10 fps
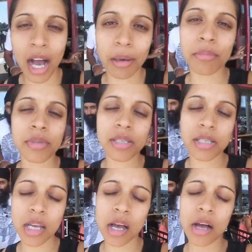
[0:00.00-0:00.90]
I'm
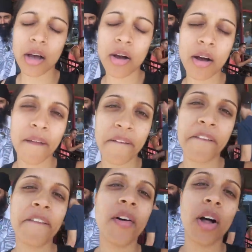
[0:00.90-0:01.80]
so
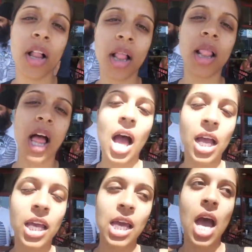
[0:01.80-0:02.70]
full,
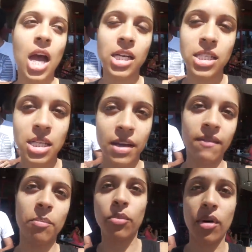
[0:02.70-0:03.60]
I can't
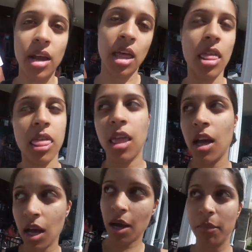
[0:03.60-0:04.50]
even breathe.
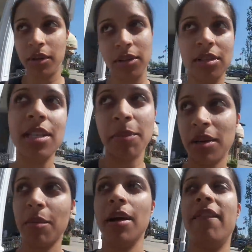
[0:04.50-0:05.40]
Humble, you
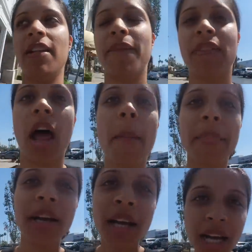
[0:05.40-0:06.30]
stepped on my flip-flop.
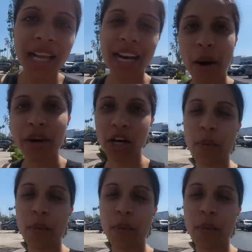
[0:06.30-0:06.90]
Now we're gonna